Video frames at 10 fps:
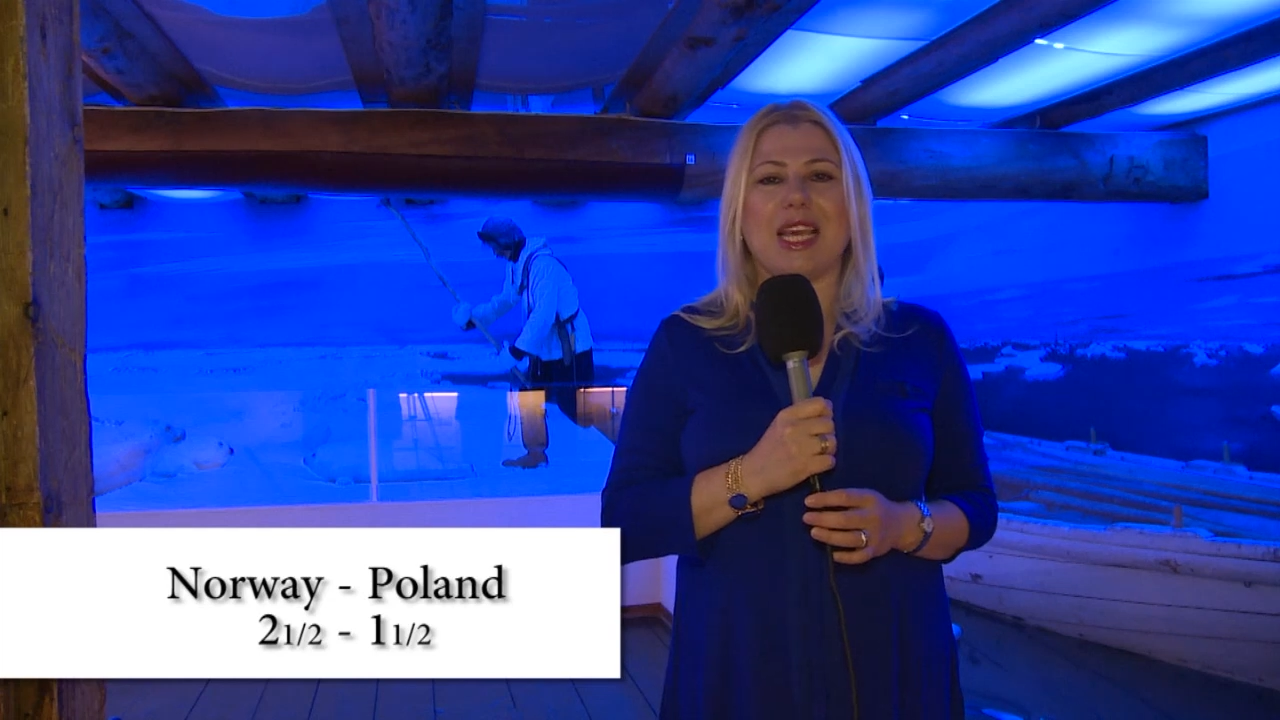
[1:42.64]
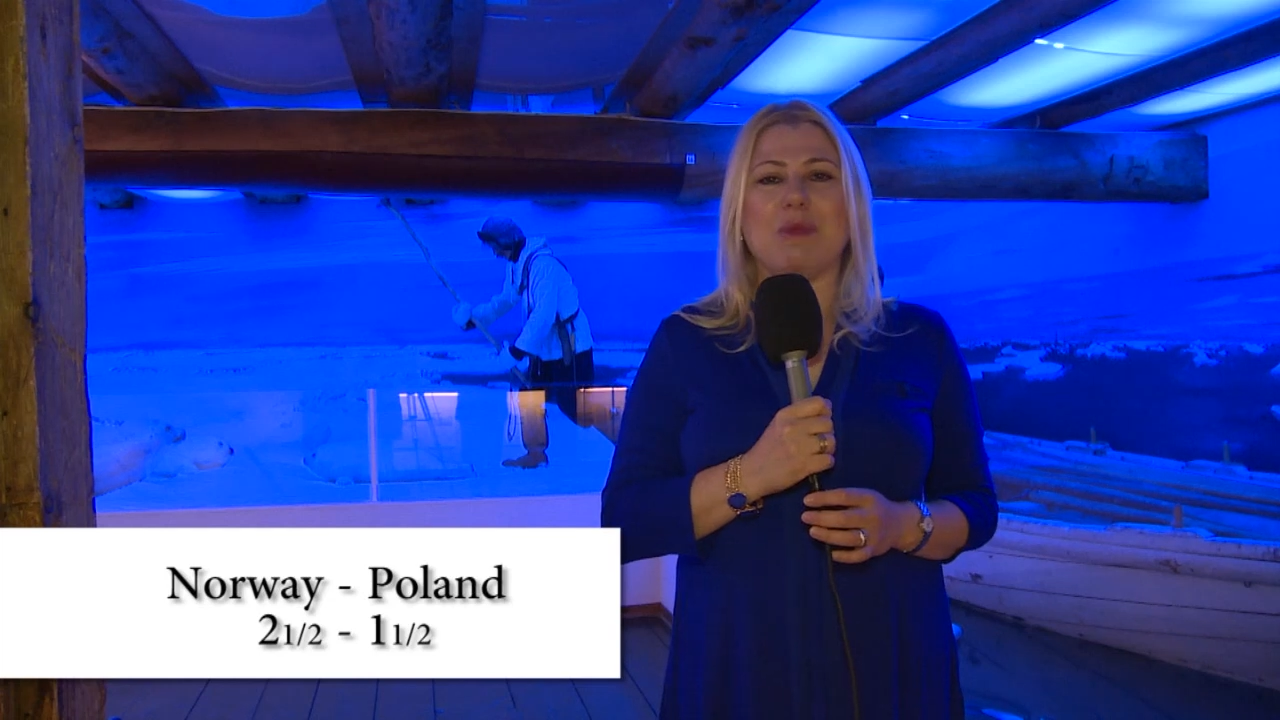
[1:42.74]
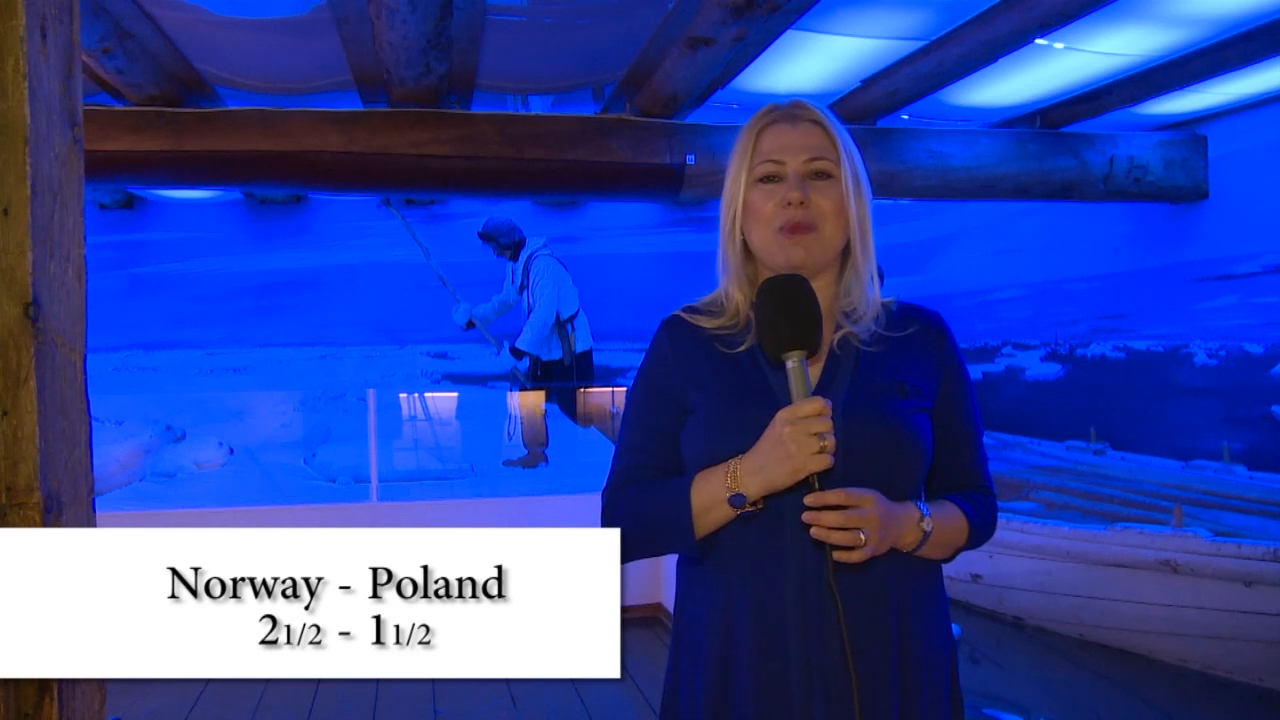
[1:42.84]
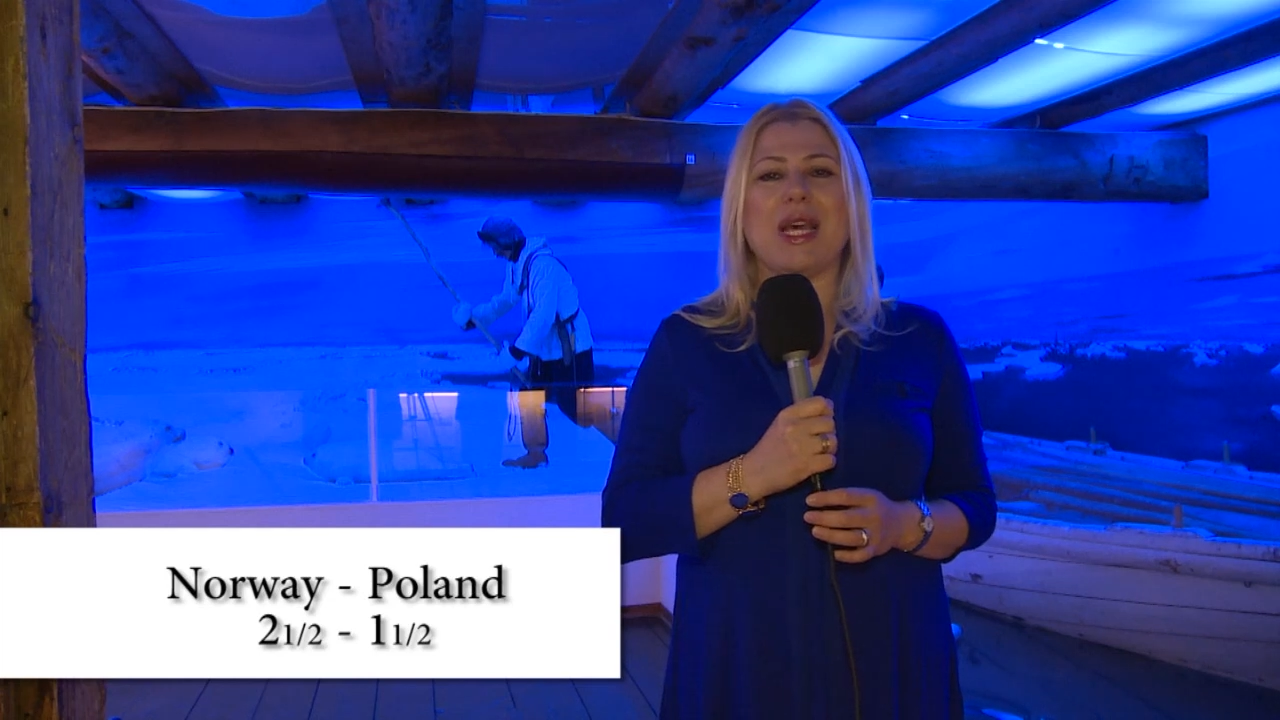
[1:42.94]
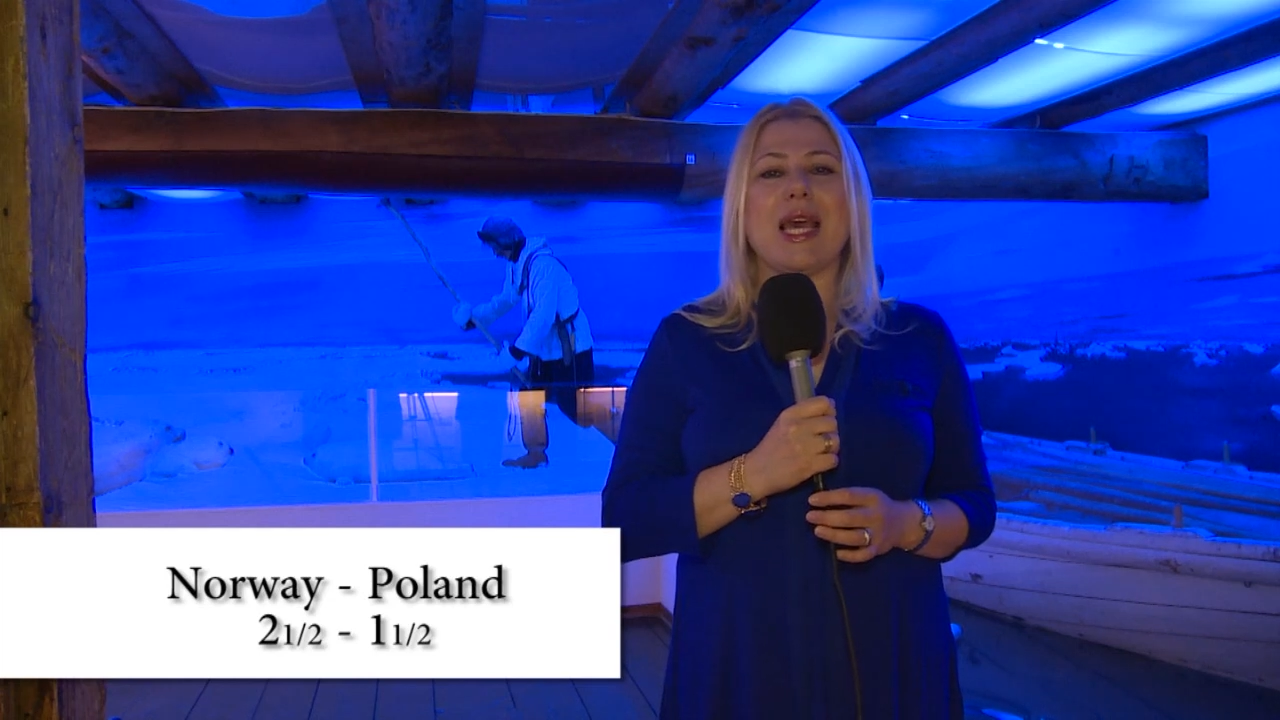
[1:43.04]

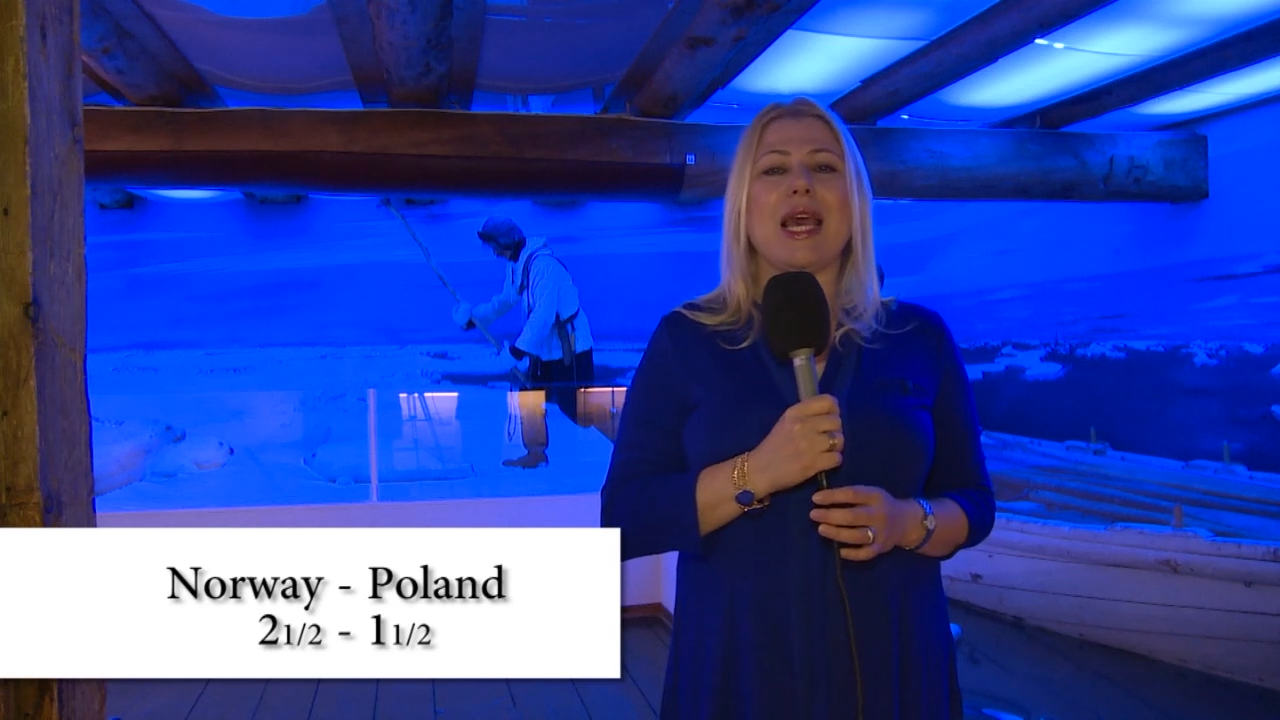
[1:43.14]
game,